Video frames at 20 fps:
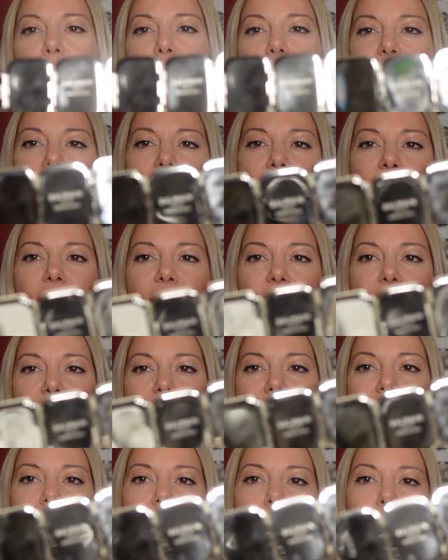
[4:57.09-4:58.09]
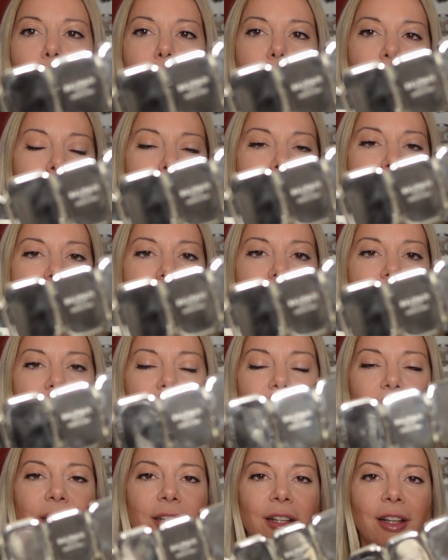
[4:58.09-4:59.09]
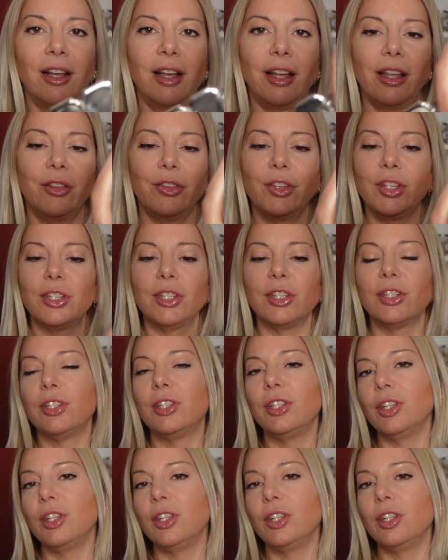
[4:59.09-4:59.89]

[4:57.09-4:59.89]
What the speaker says: it says Balmain. And this is